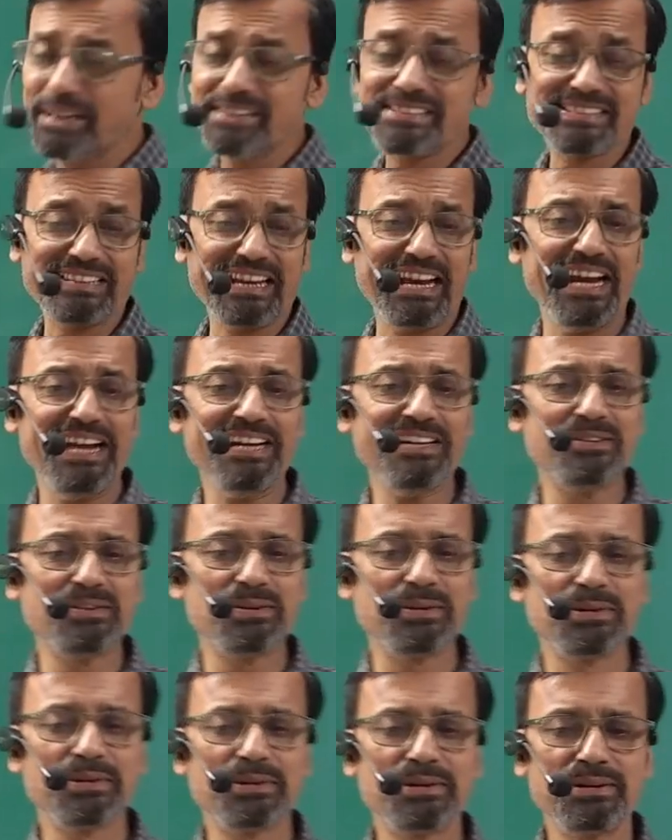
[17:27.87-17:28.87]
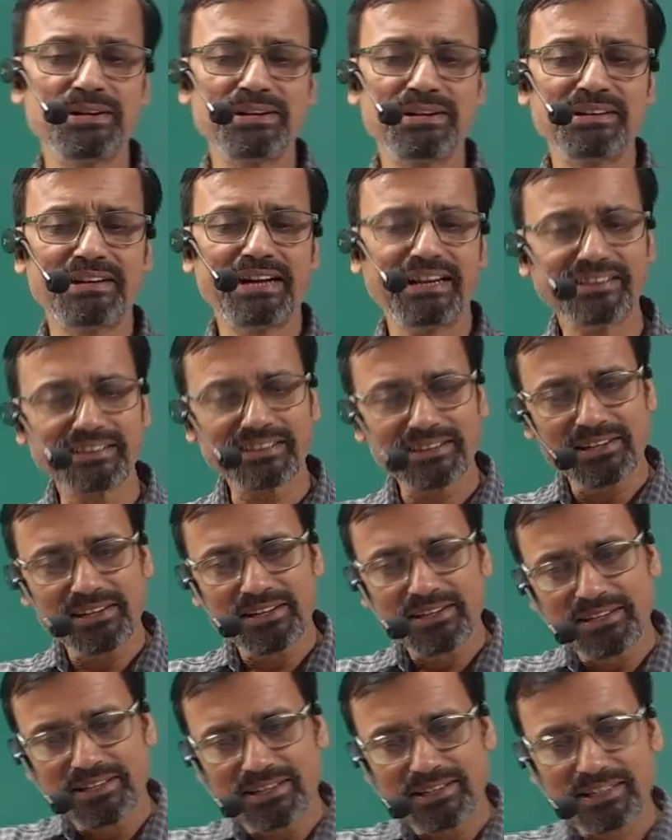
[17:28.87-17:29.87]
said that
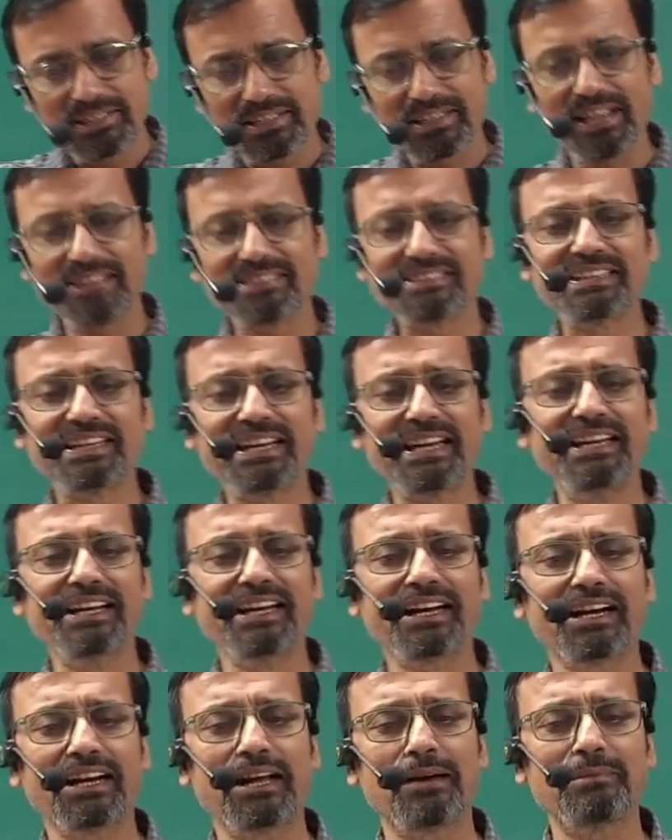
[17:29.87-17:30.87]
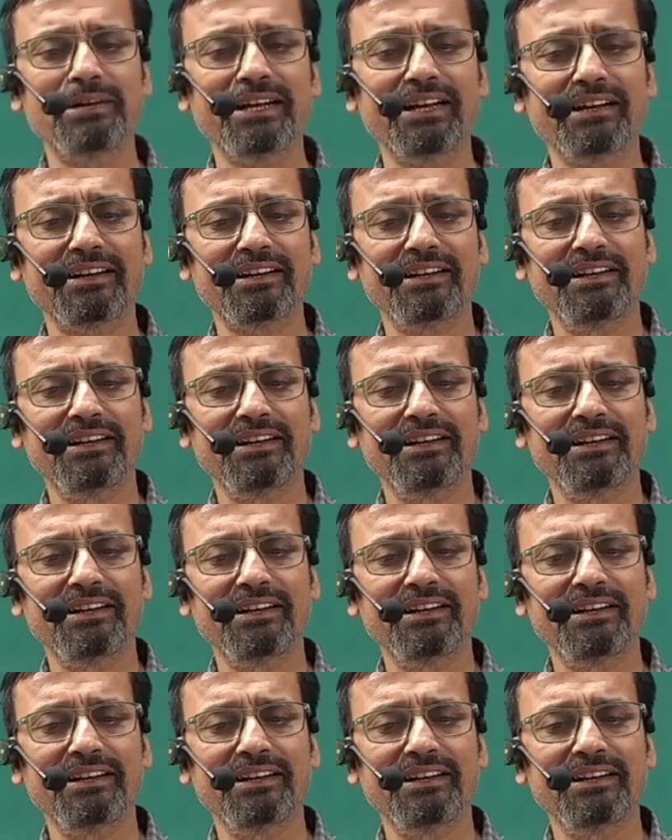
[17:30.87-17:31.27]
classical economic,